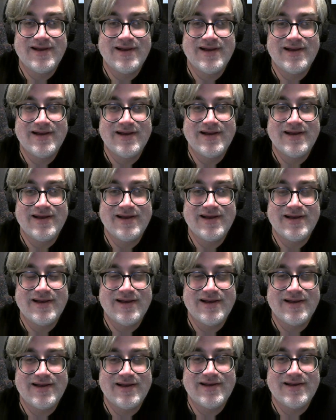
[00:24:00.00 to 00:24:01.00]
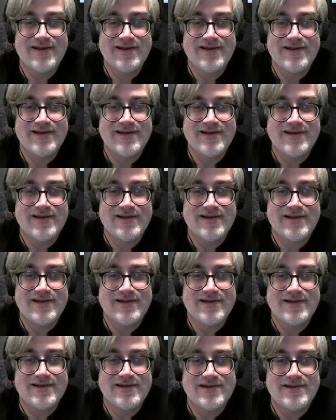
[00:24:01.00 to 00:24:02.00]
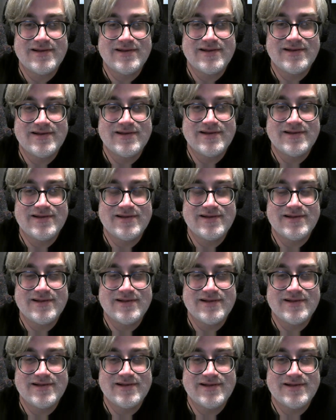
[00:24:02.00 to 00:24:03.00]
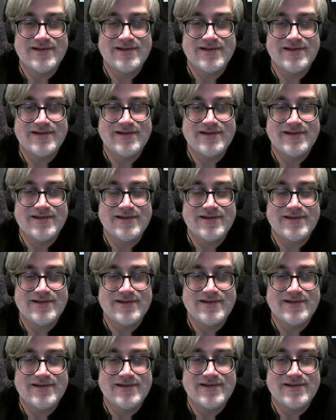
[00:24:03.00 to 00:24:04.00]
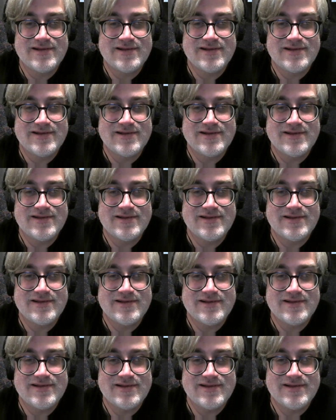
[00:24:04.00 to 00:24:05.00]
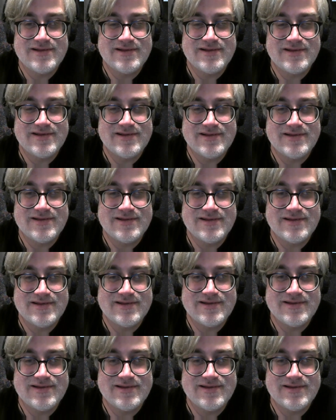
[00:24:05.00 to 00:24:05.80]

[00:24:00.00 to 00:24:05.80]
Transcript: [no speech]